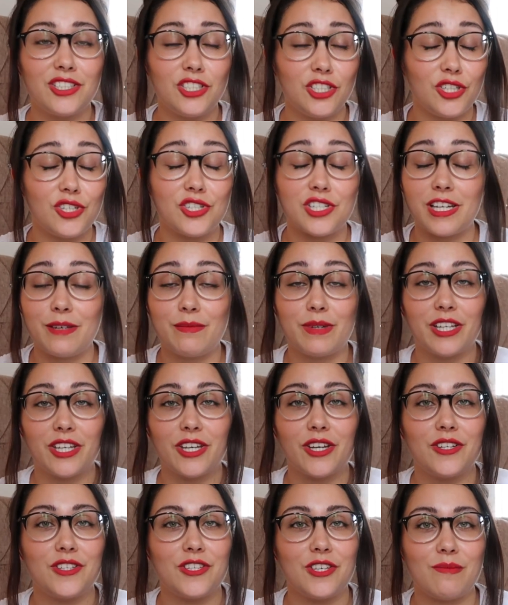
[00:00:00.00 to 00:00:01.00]
usually my
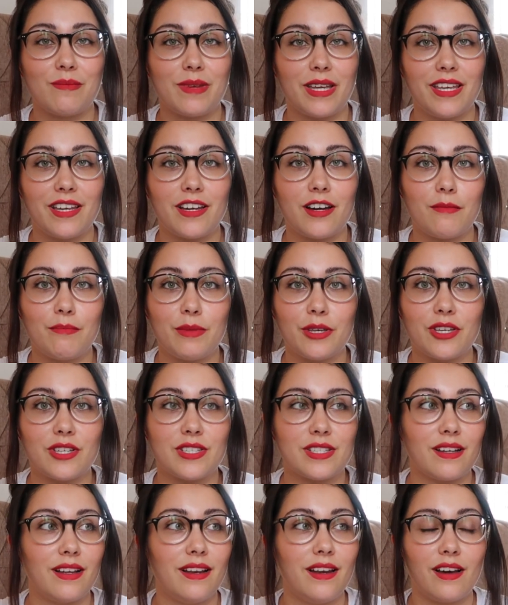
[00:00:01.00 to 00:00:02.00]
go-to makeup
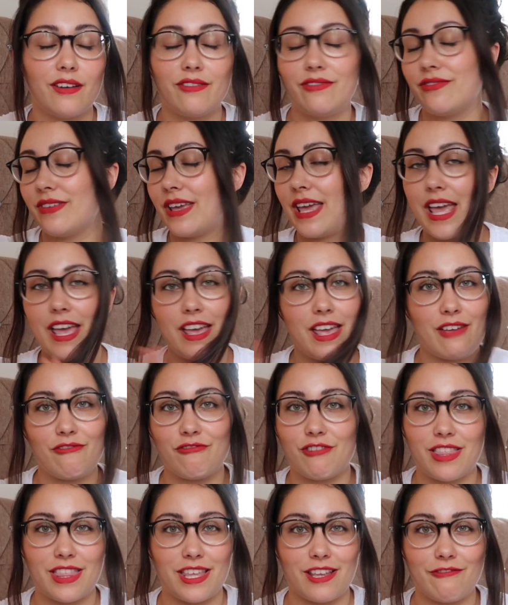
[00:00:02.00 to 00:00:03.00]
because I love
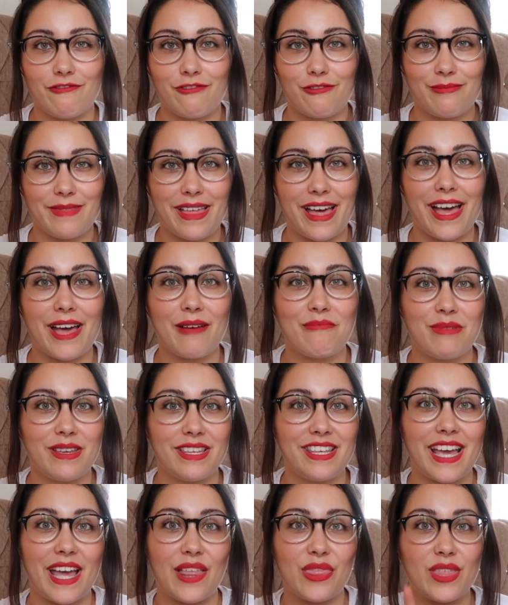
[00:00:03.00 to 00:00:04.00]
everything from there.
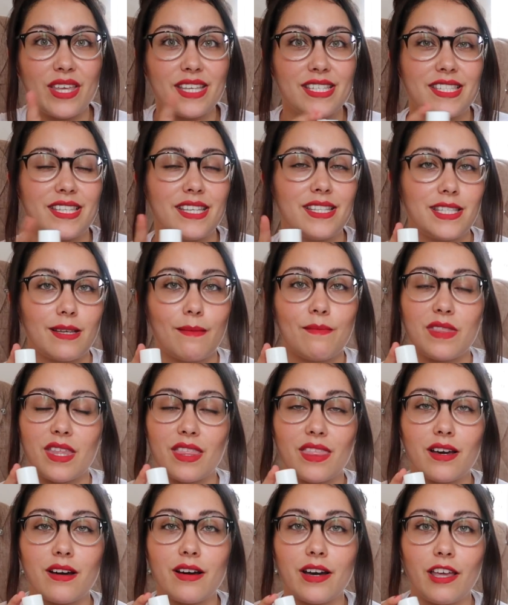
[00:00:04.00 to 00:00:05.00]
But yeah, this is
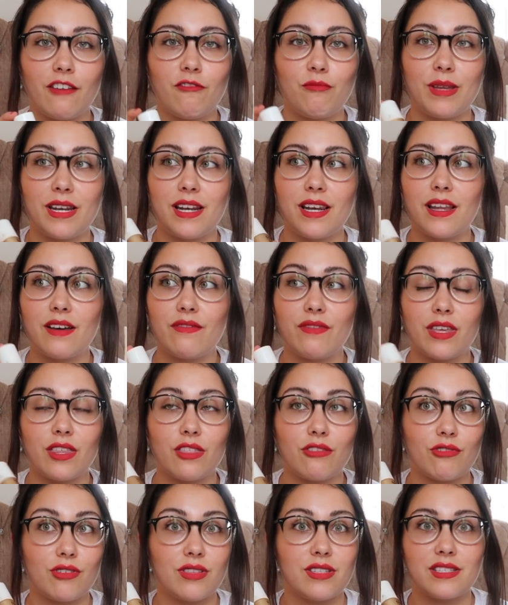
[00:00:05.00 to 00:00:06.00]
something that I have been
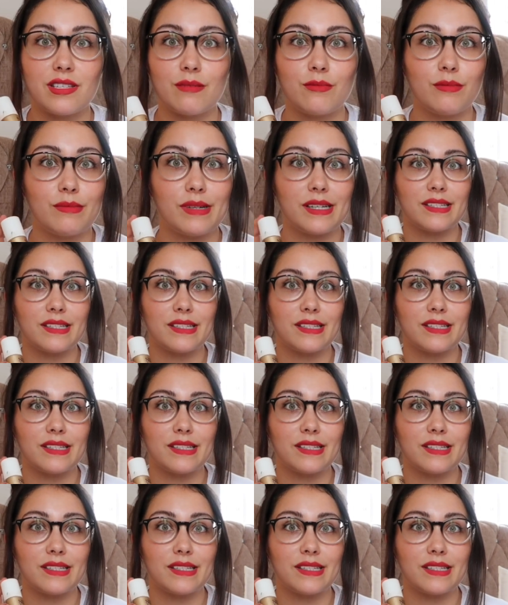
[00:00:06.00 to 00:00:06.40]
loving through the summer